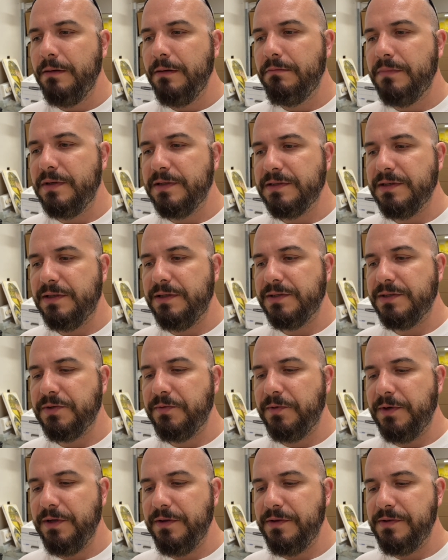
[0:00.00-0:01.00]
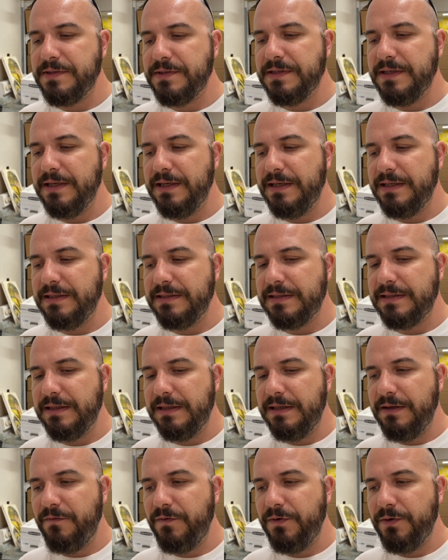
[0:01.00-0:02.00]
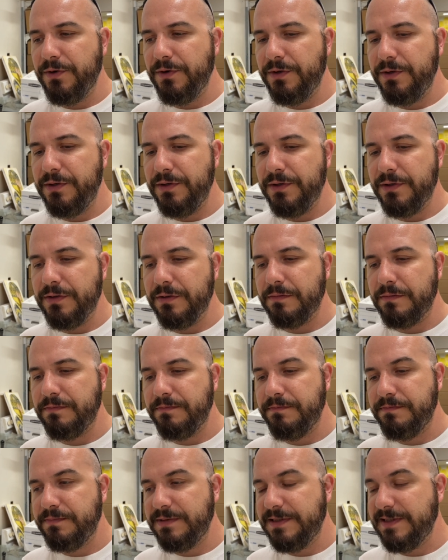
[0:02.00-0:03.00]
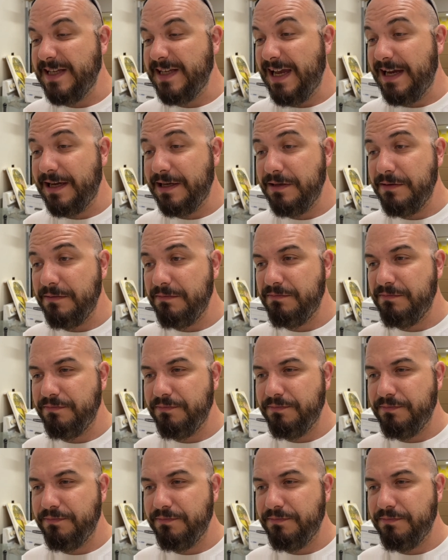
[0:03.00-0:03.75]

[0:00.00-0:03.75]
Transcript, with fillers: but it's also one of those things that if you're in your second,